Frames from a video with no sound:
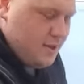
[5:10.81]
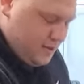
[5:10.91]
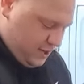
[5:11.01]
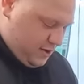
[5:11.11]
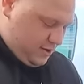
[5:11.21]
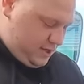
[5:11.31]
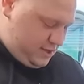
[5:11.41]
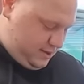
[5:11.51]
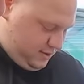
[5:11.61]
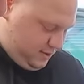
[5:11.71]
the
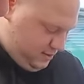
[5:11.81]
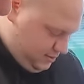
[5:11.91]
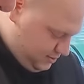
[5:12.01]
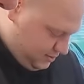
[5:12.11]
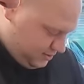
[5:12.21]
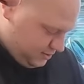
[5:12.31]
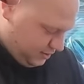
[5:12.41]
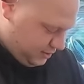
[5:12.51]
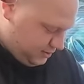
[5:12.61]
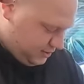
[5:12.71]
guy,
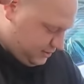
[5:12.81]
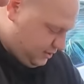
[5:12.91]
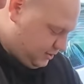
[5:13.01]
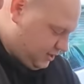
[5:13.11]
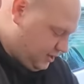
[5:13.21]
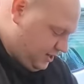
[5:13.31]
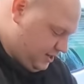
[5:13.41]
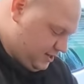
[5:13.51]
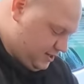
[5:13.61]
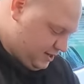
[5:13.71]
I decided that I
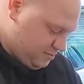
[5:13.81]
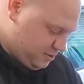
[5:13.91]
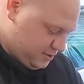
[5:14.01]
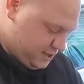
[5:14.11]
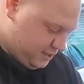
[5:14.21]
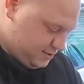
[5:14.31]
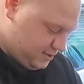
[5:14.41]
needed another project.